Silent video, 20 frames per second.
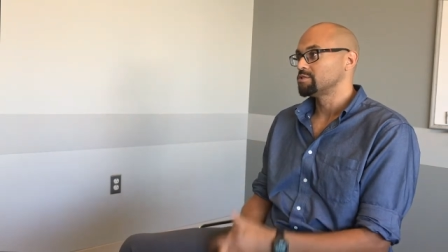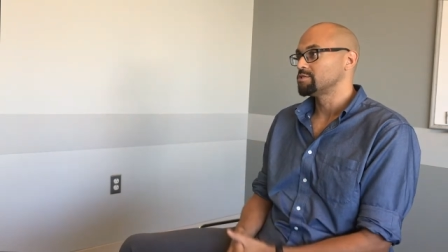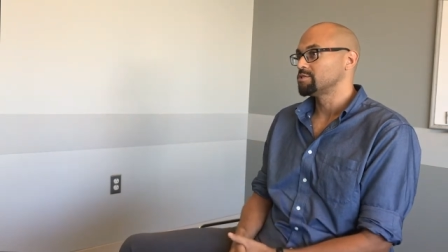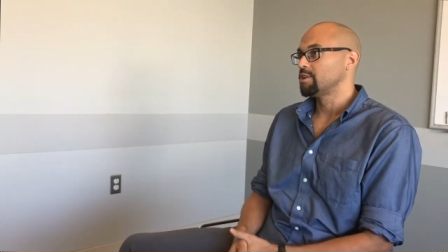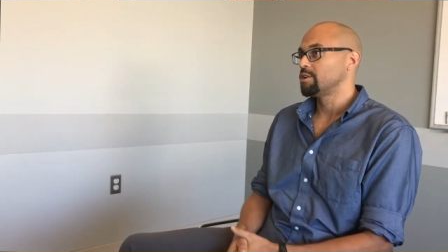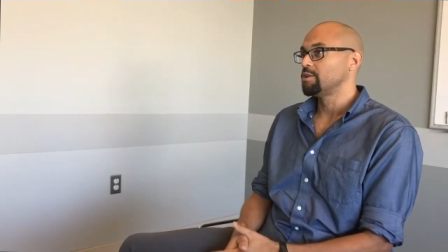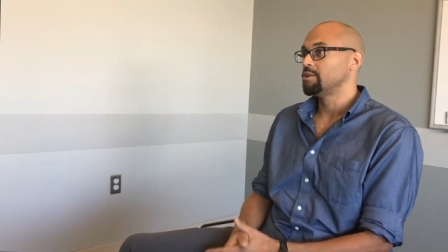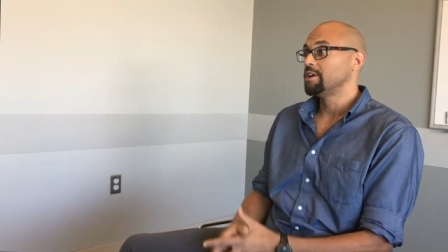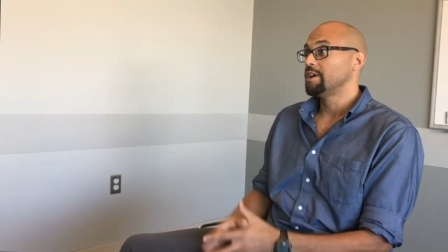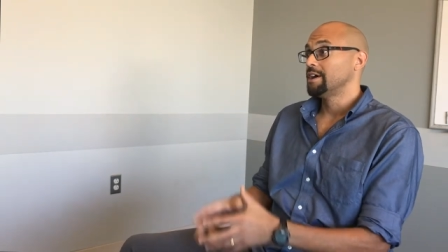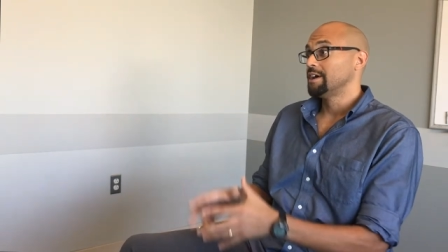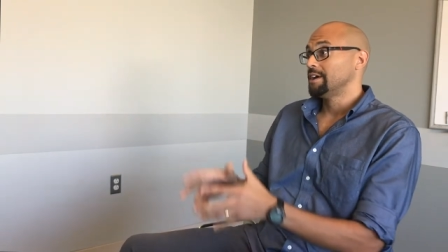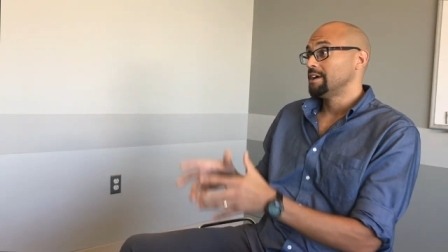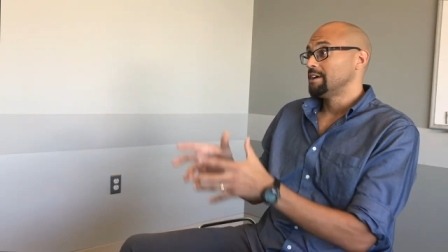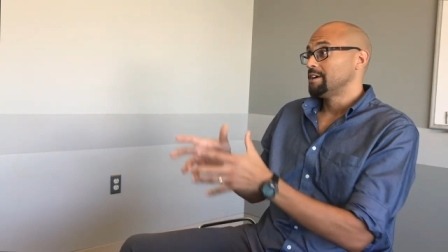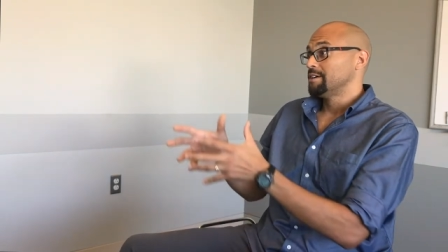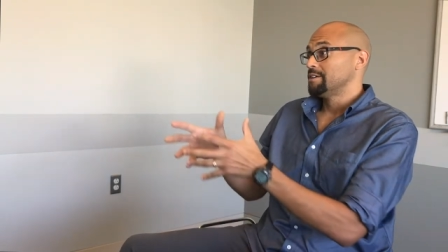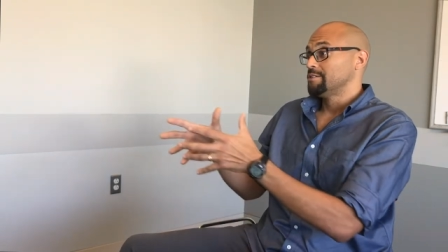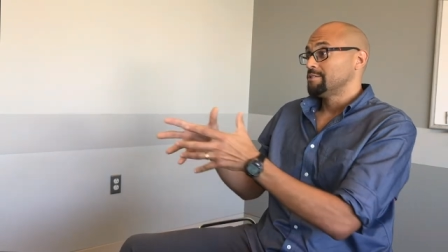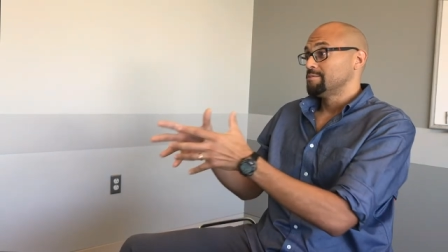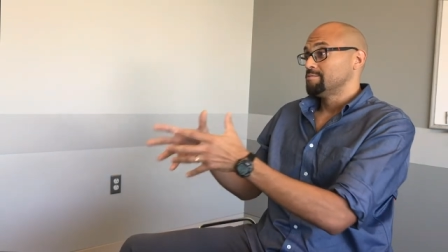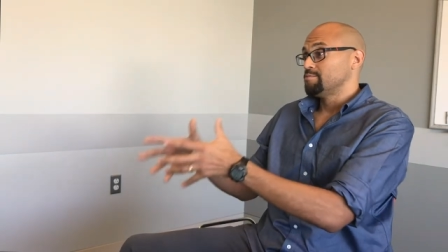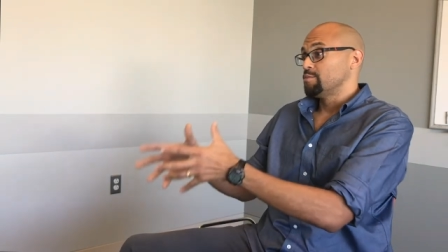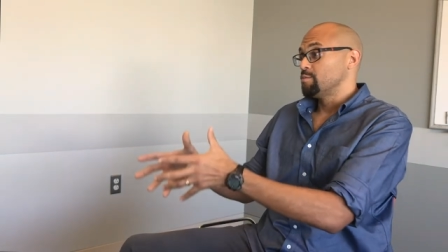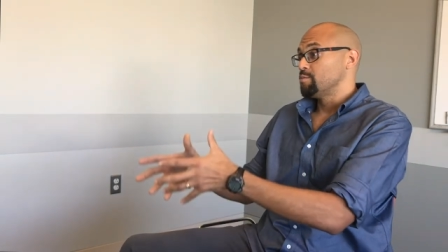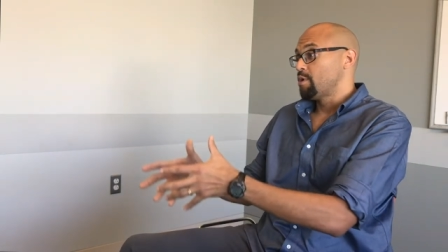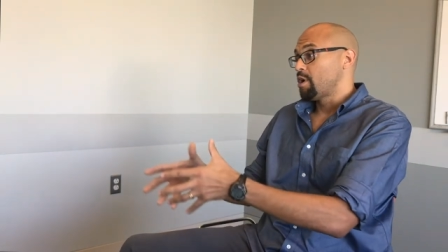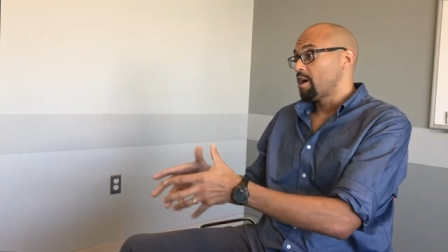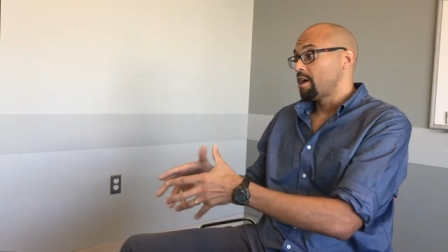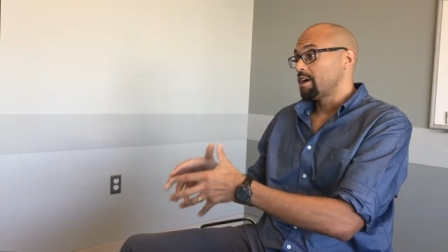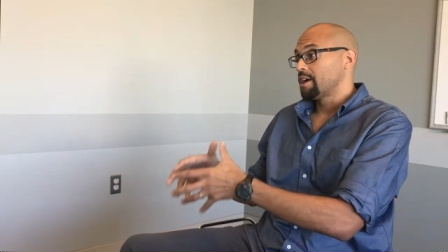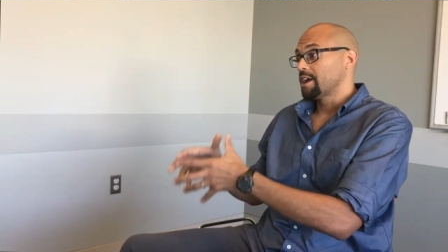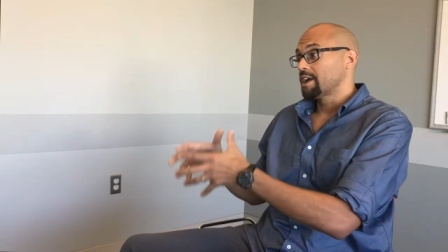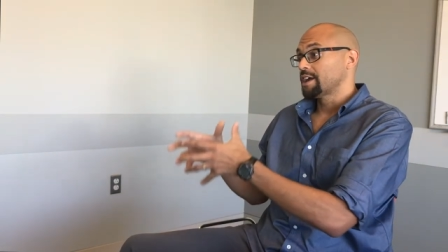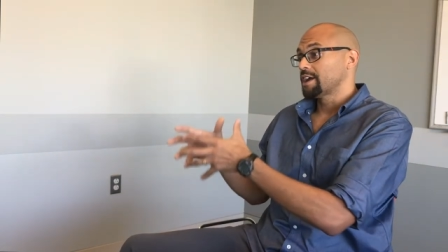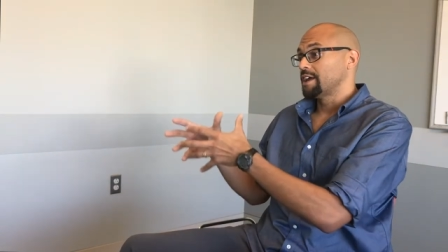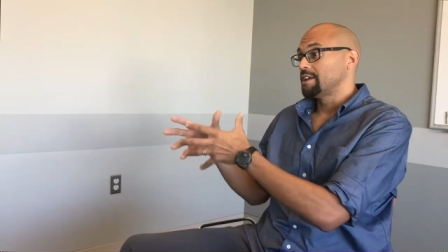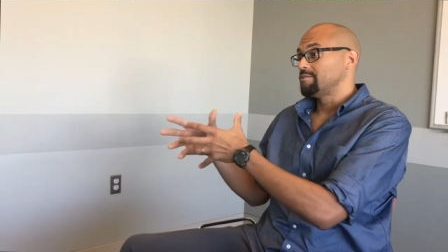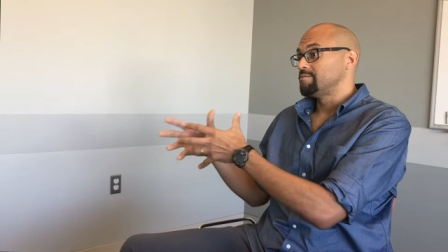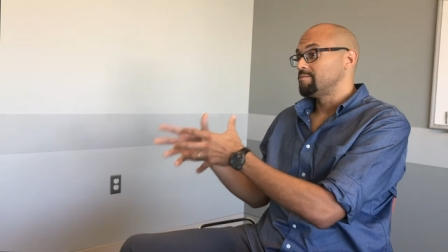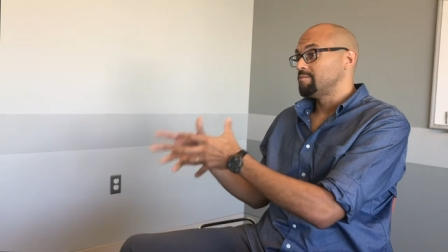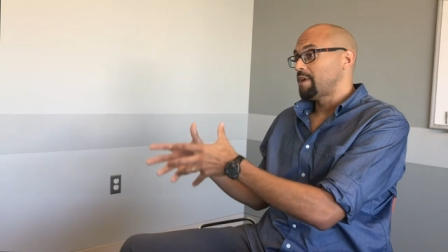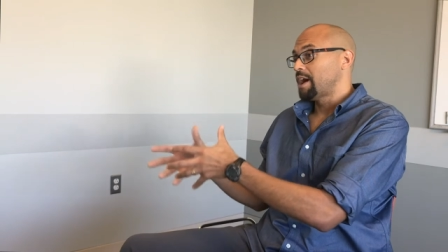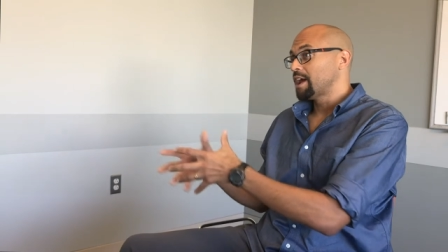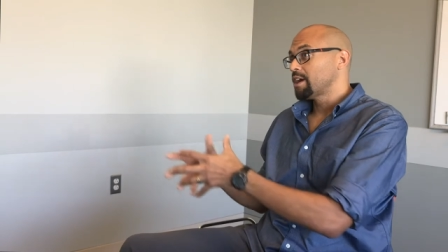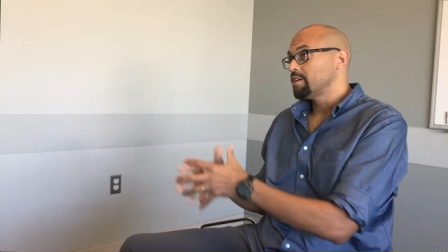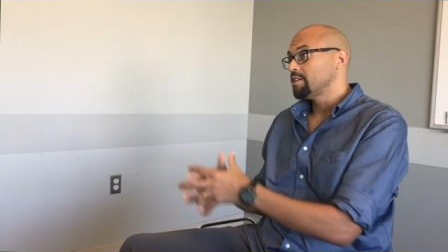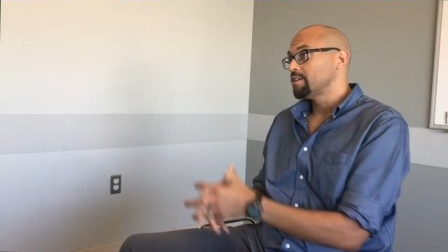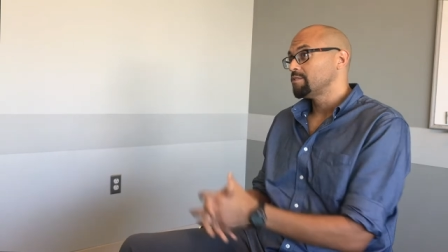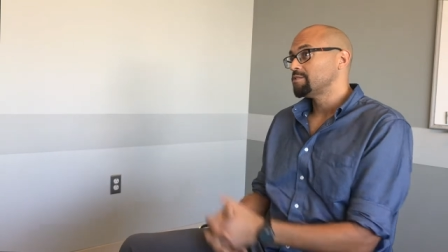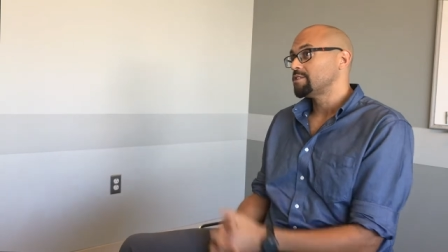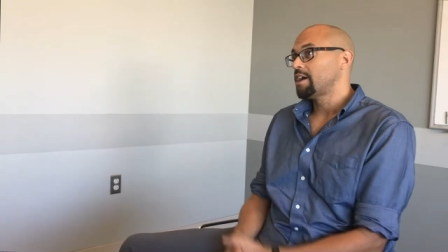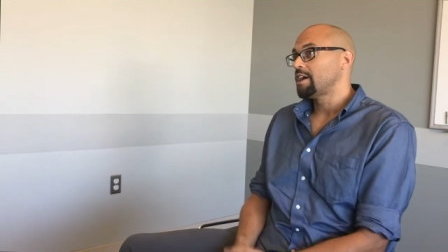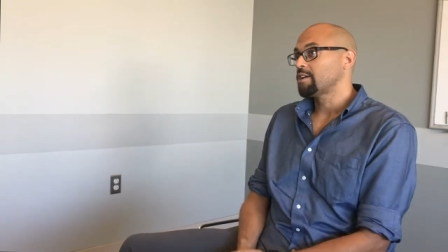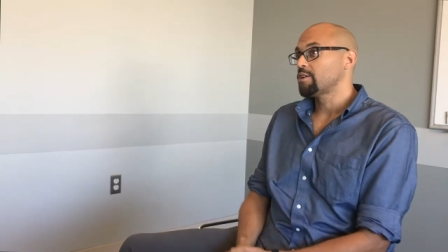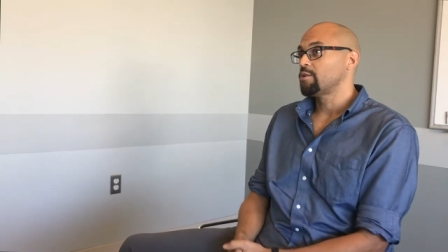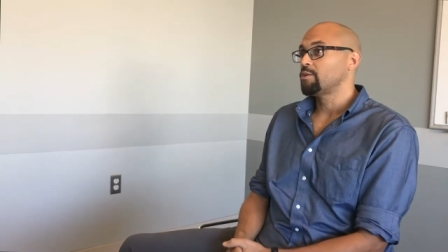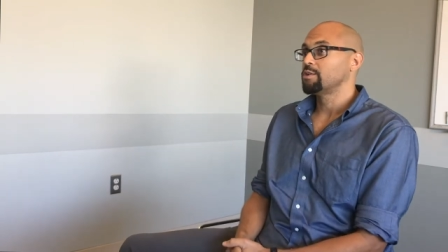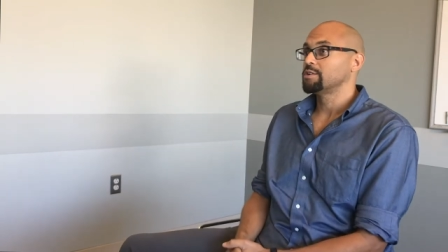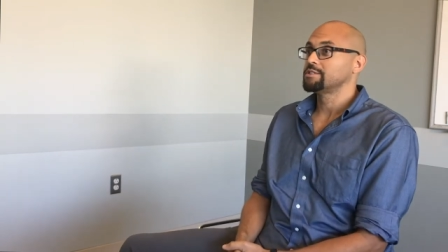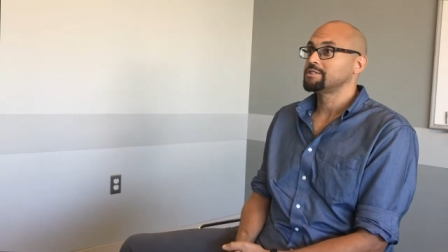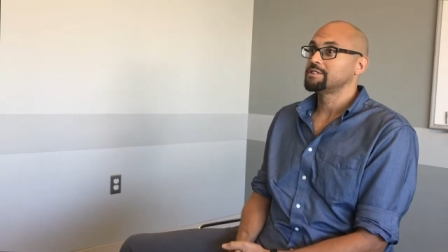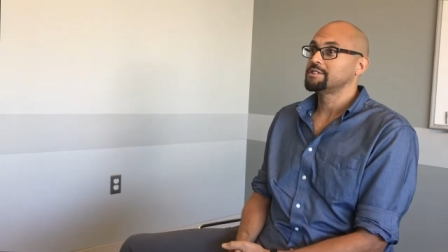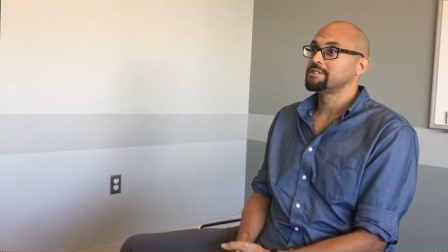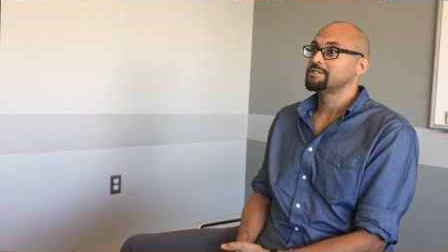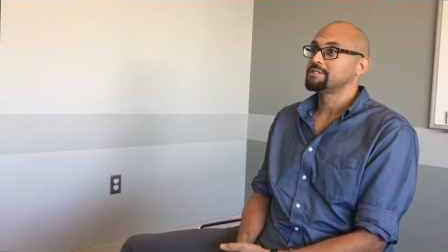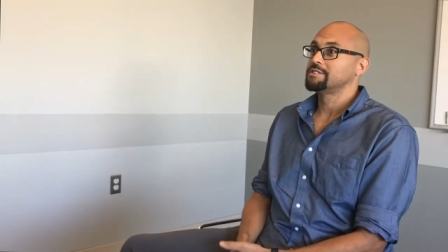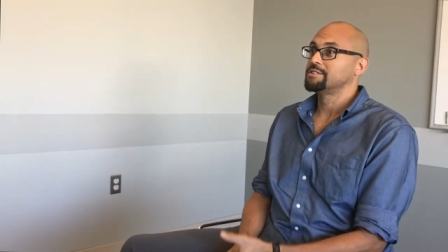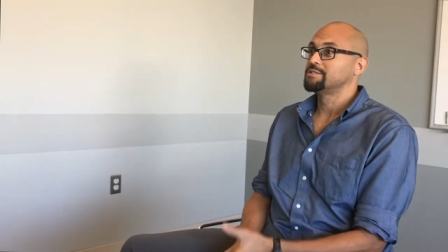So Mubarak and Michael have taught courses.